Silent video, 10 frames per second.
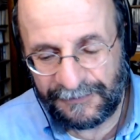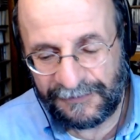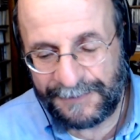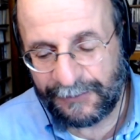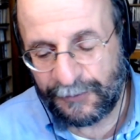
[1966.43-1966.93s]
As
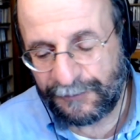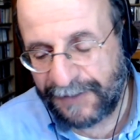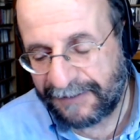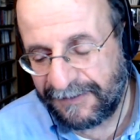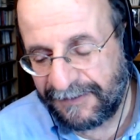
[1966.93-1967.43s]
a matter of
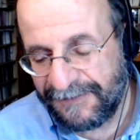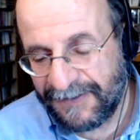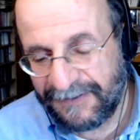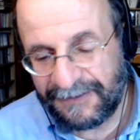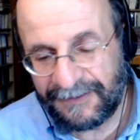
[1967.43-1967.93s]
fact,
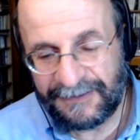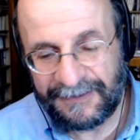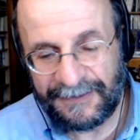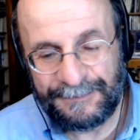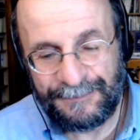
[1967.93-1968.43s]

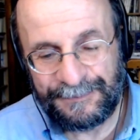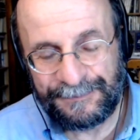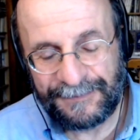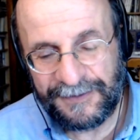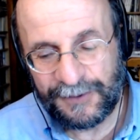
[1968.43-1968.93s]

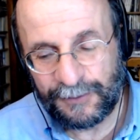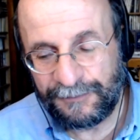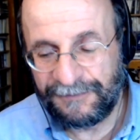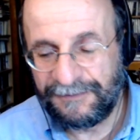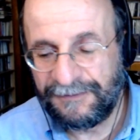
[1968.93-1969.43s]

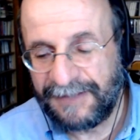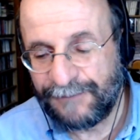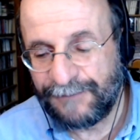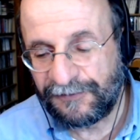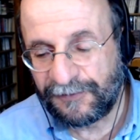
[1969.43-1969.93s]

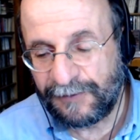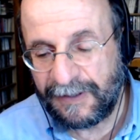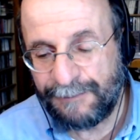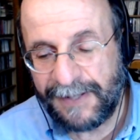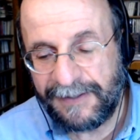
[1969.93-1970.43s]
David Stern
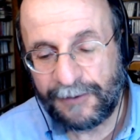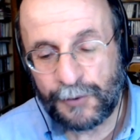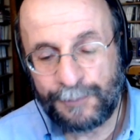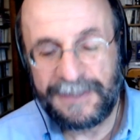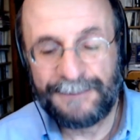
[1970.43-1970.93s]
and many
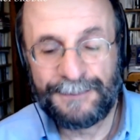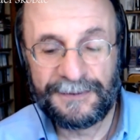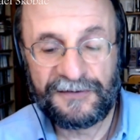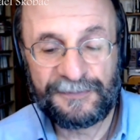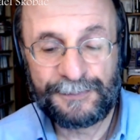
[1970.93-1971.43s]
other people
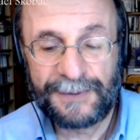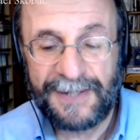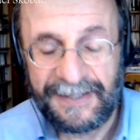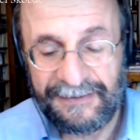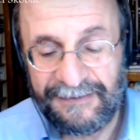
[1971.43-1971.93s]

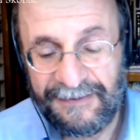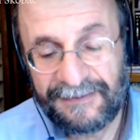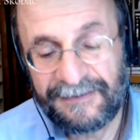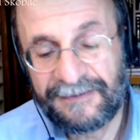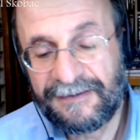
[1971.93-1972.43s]
explain
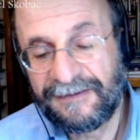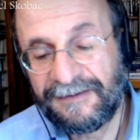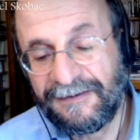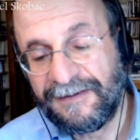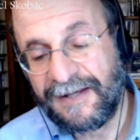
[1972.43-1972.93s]

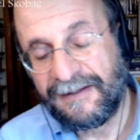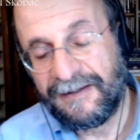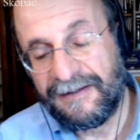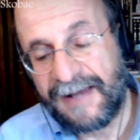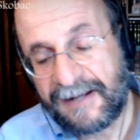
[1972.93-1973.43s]
that
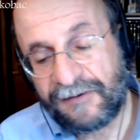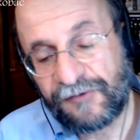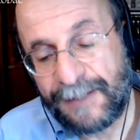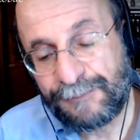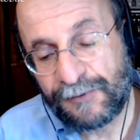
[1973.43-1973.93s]
in Acts
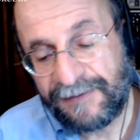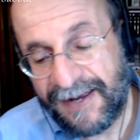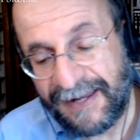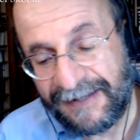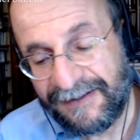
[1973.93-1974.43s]
chapter
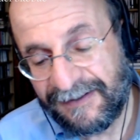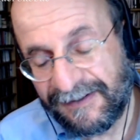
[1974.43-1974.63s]
10,